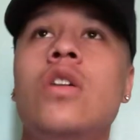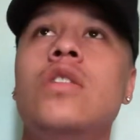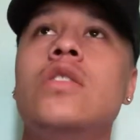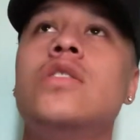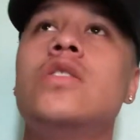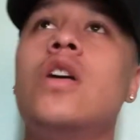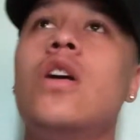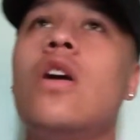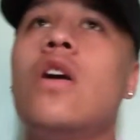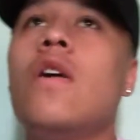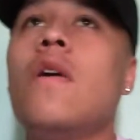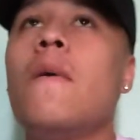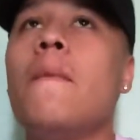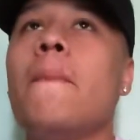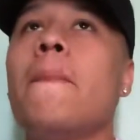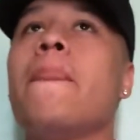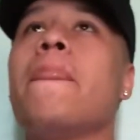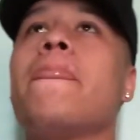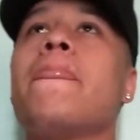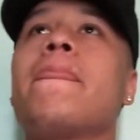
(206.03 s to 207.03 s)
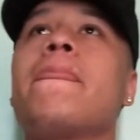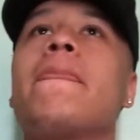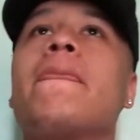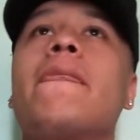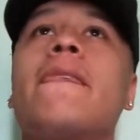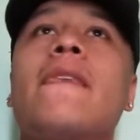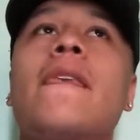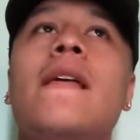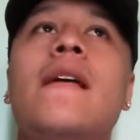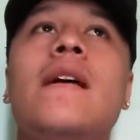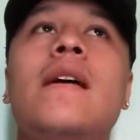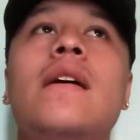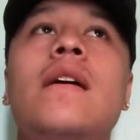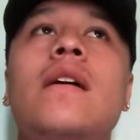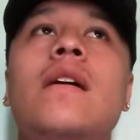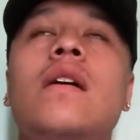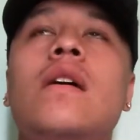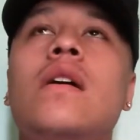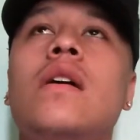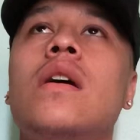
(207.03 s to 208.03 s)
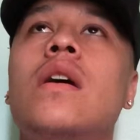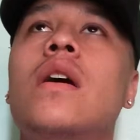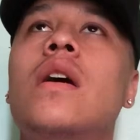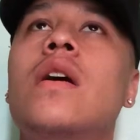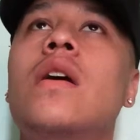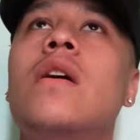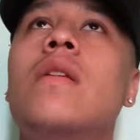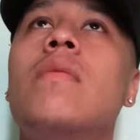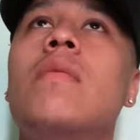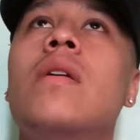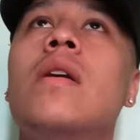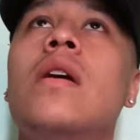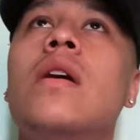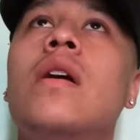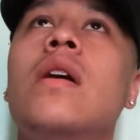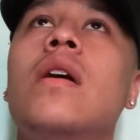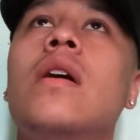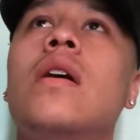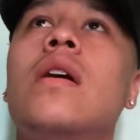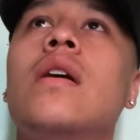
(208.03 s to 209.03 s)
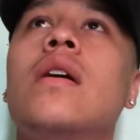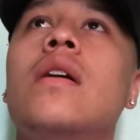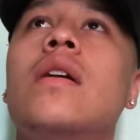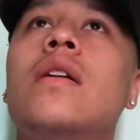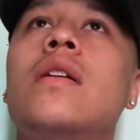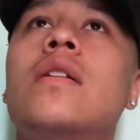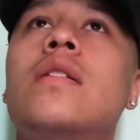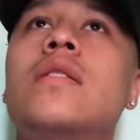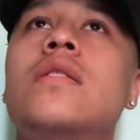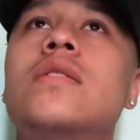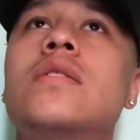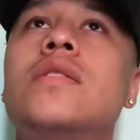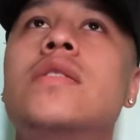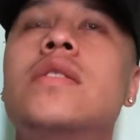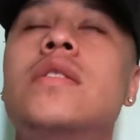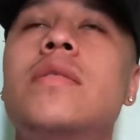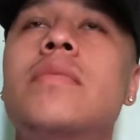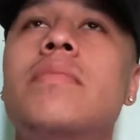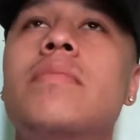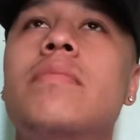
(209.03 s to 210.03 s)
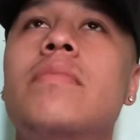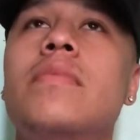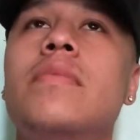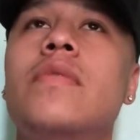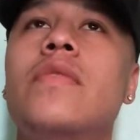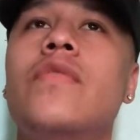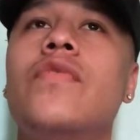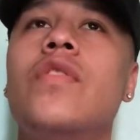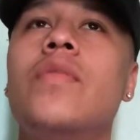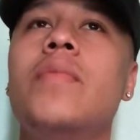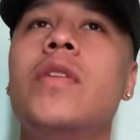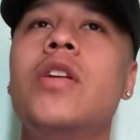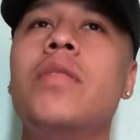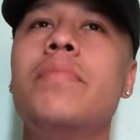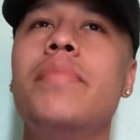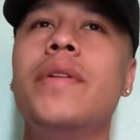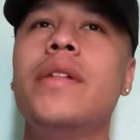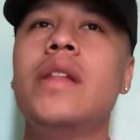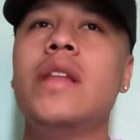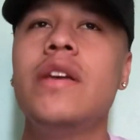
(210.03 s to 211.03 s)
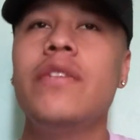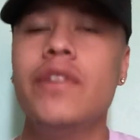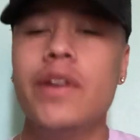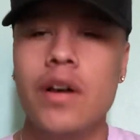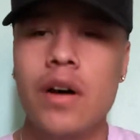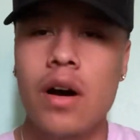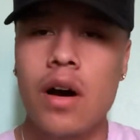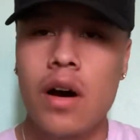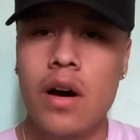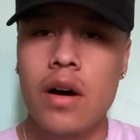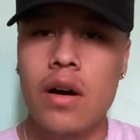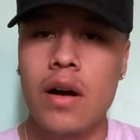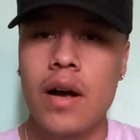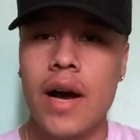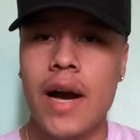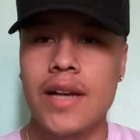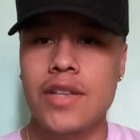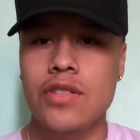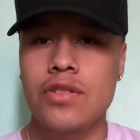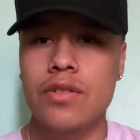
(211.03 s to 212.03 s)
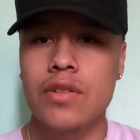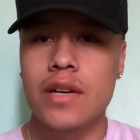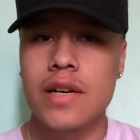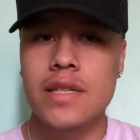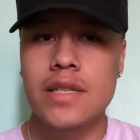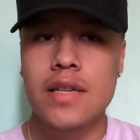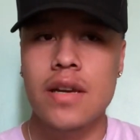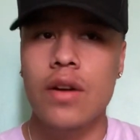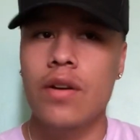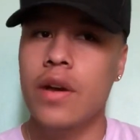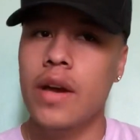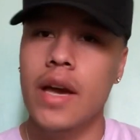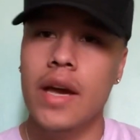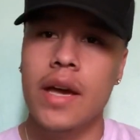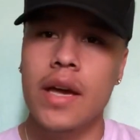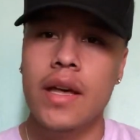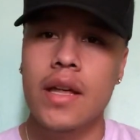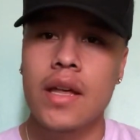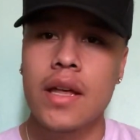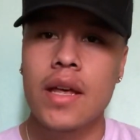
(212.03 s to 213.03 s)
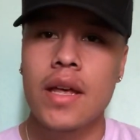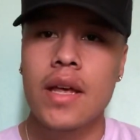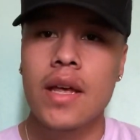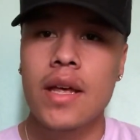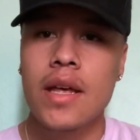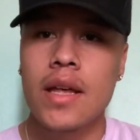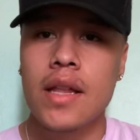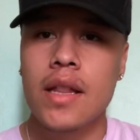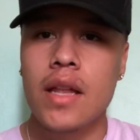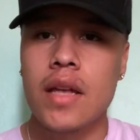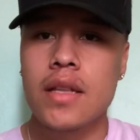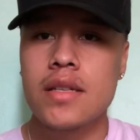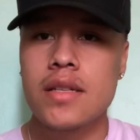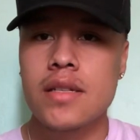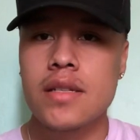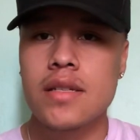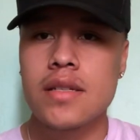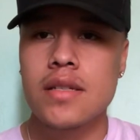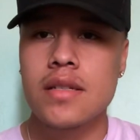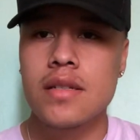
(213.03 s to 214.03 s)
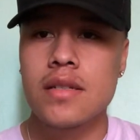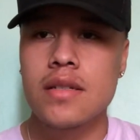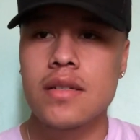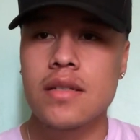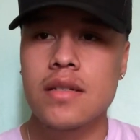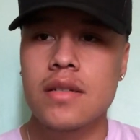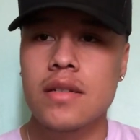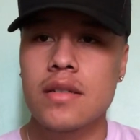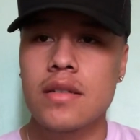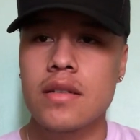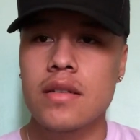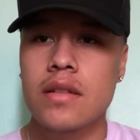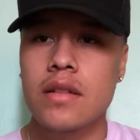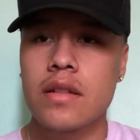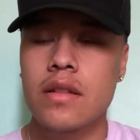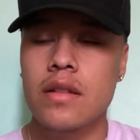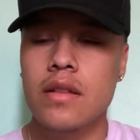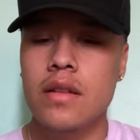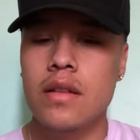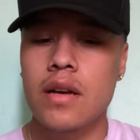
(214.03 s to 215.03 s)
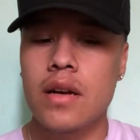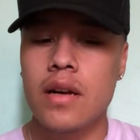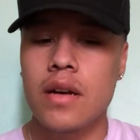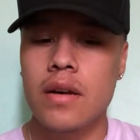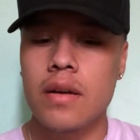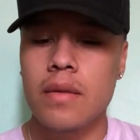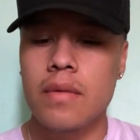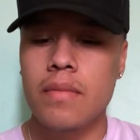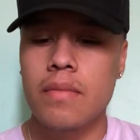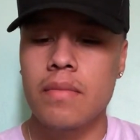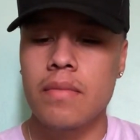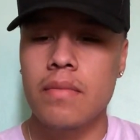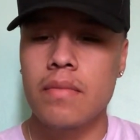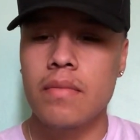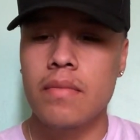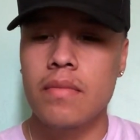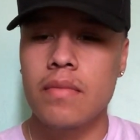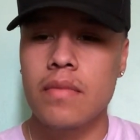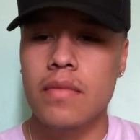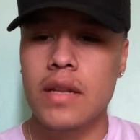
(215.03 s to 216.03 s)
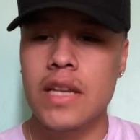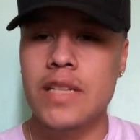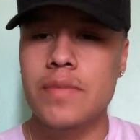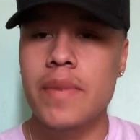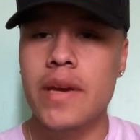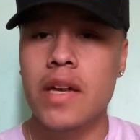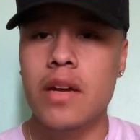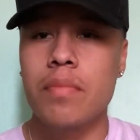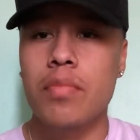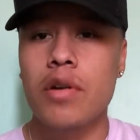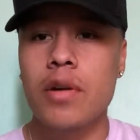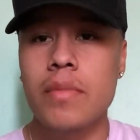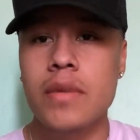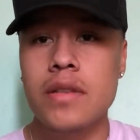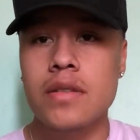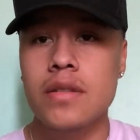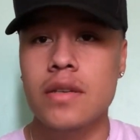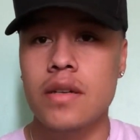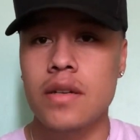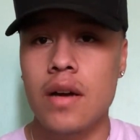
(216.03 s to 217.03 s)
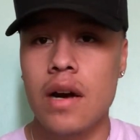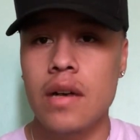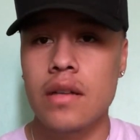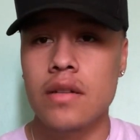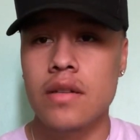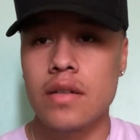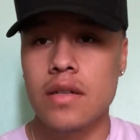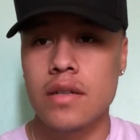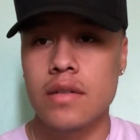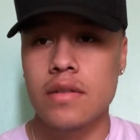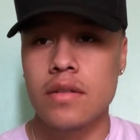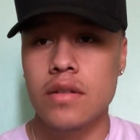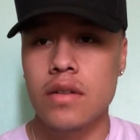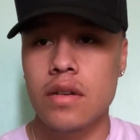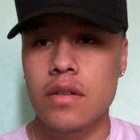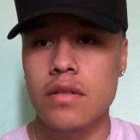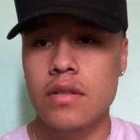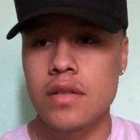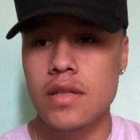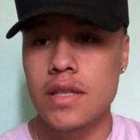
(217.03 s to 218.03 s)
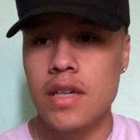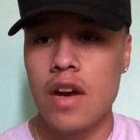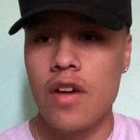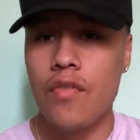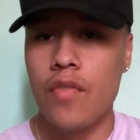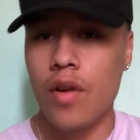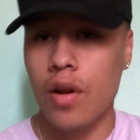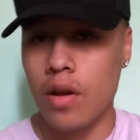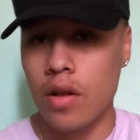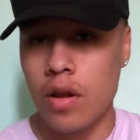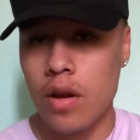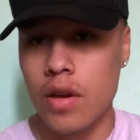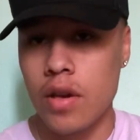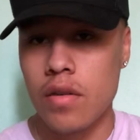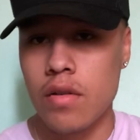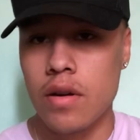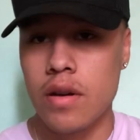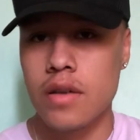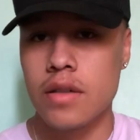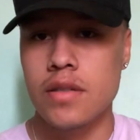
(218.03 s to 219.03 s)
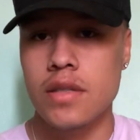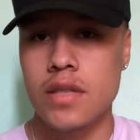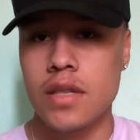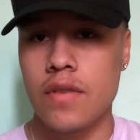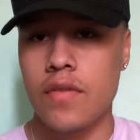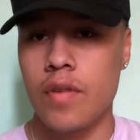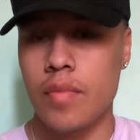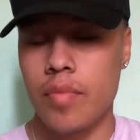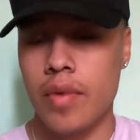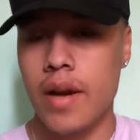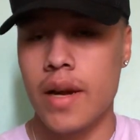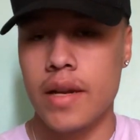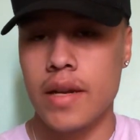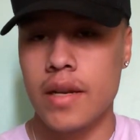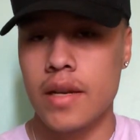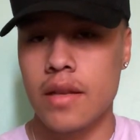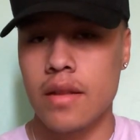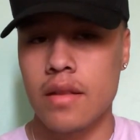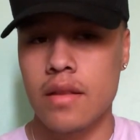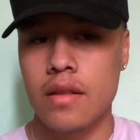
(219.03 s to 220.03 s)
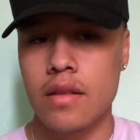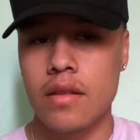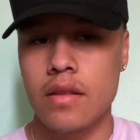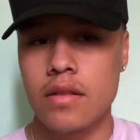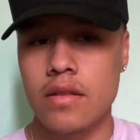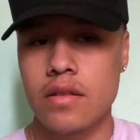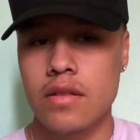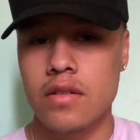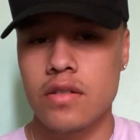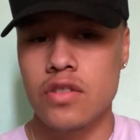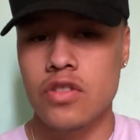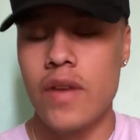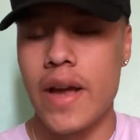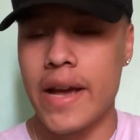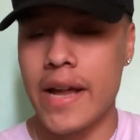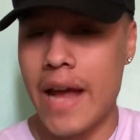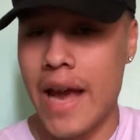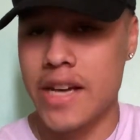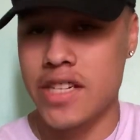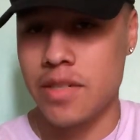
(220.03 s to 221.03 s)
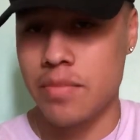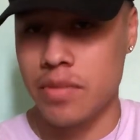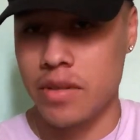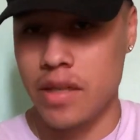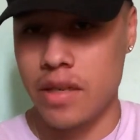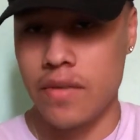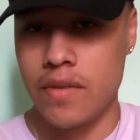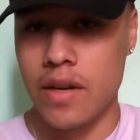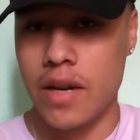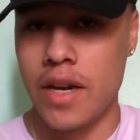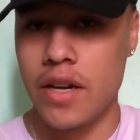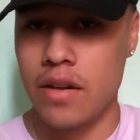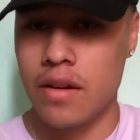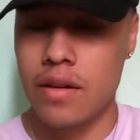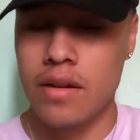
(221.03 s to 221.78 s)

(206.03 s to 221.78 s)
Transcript: So um, to for me to believe it all, I told her, I said, okay, let's um, let's make an appointment to the doctor, to see how far along you are, to see if you're pregnant, so I can actually believe it.